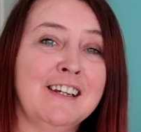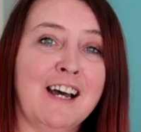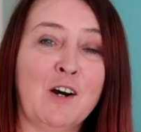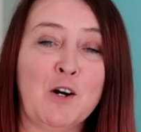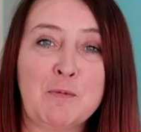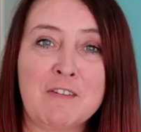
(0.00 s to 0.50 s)

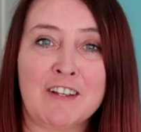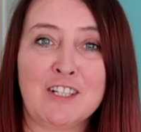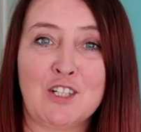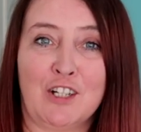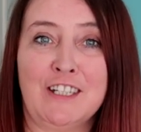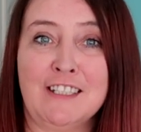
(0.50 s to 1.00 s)
I hope you've
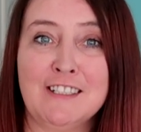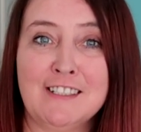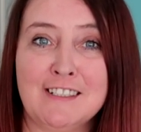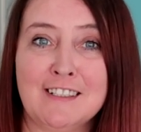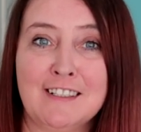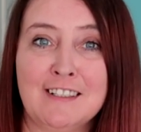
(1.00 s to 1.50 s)
enjoyed
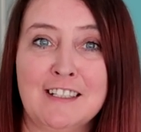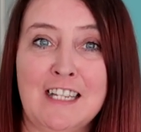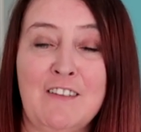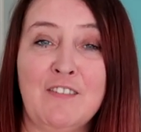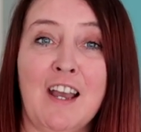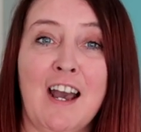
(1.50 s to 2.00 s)
it.
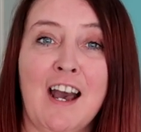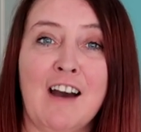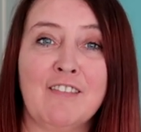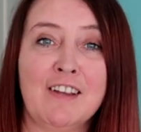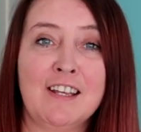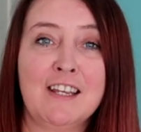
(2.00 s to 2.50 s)
If you
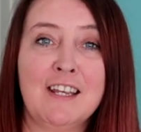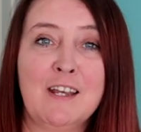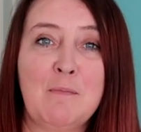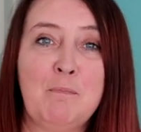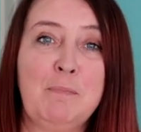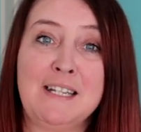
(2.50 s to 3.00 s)
have,
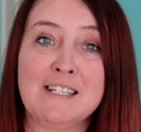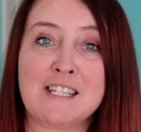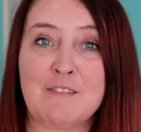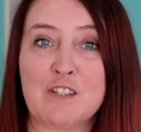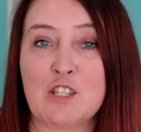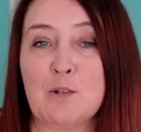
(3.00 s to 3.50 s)
please
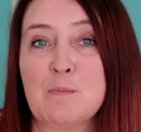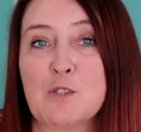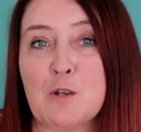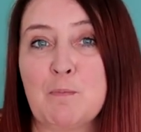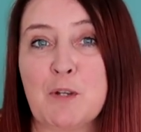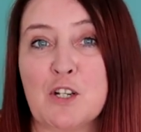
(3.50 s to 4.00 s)
give a
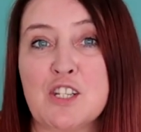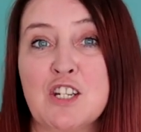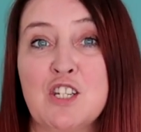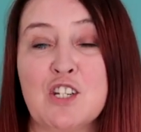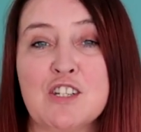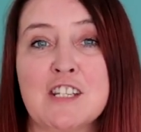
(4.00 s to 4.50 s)
thumbs up, because
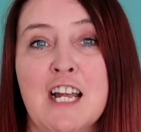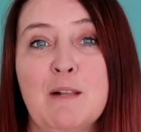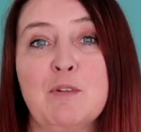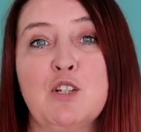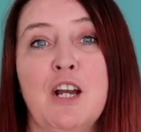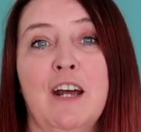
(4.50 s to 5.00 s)
it does
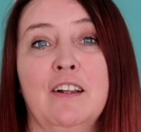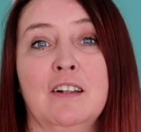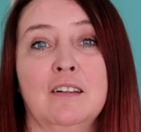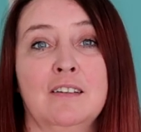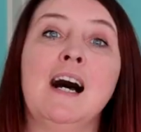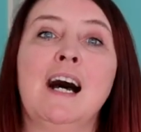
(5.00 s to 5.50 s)
help the
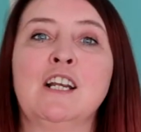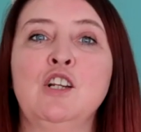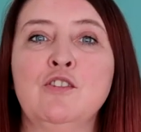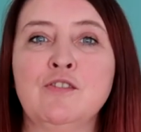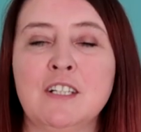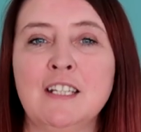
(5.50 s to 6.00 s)
channel. I'd
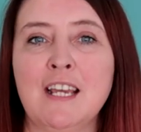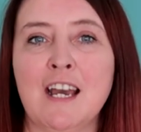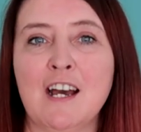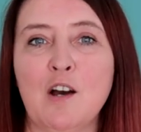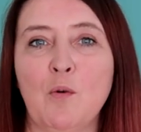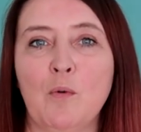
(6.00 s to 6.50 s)
love to
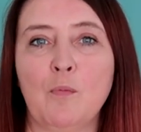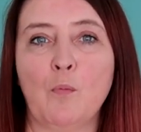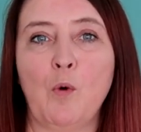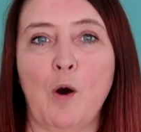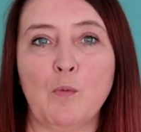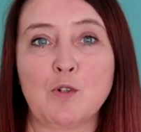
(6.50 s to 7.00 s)
hear
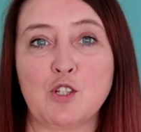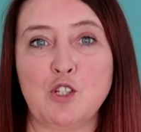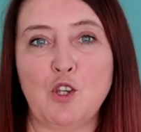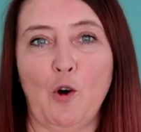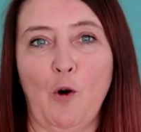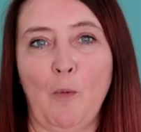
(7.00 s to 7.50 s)
what was
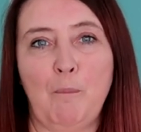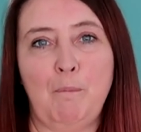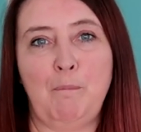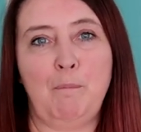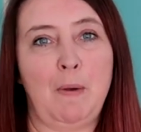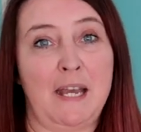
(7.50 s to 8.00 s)
your
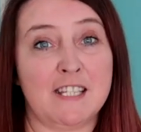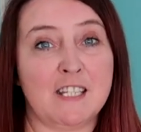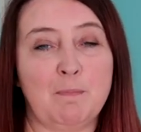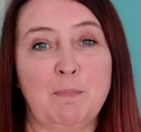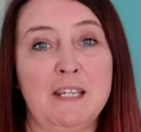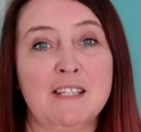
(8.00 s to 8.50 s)

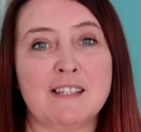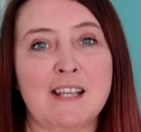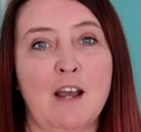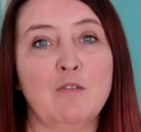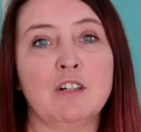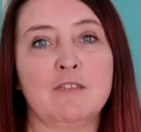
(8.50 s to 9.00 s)
best piece
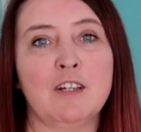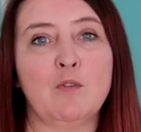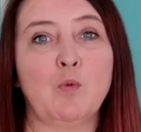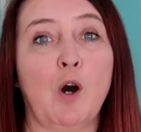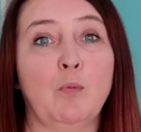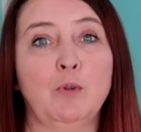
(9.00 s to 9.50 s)
out of
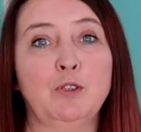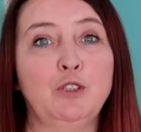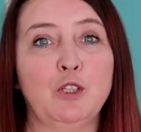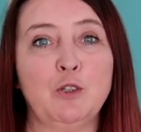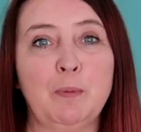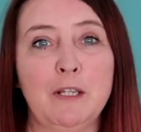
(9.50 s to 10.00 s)
it. What will
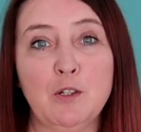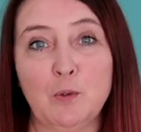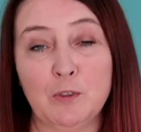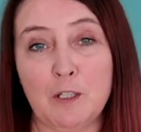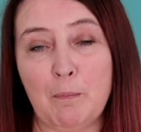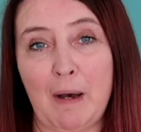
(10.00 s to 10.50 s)
you be
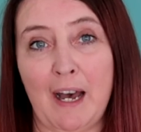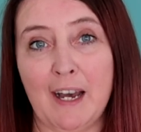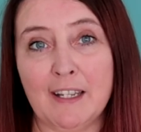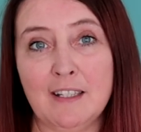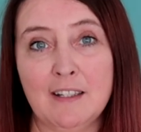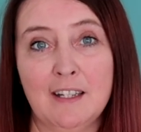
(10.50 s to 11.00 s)
going to
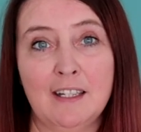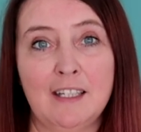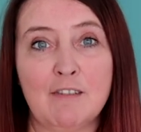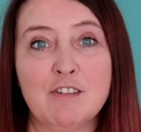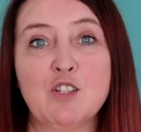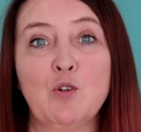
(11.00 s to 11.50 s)
buy?
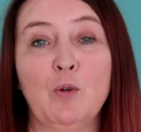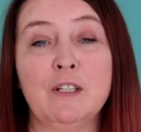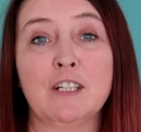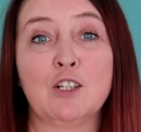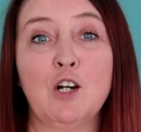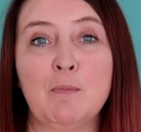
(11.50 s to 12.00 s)
Let us know
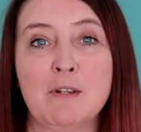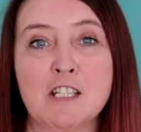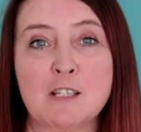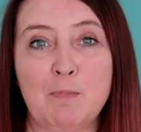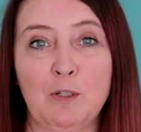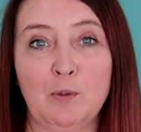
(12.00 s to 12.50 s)
in the
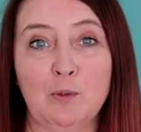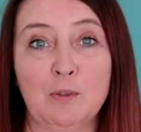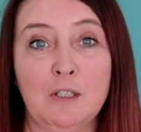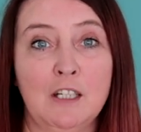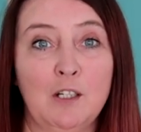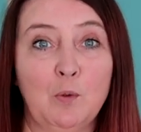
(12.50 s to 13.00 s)
comments
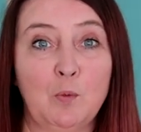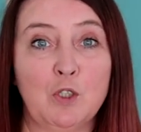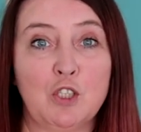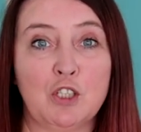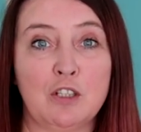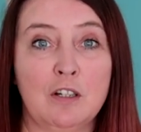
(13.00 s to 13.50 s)
below
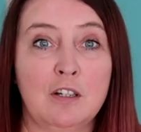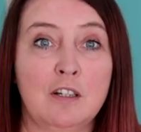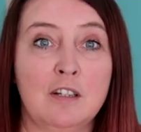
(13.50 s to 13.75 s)
which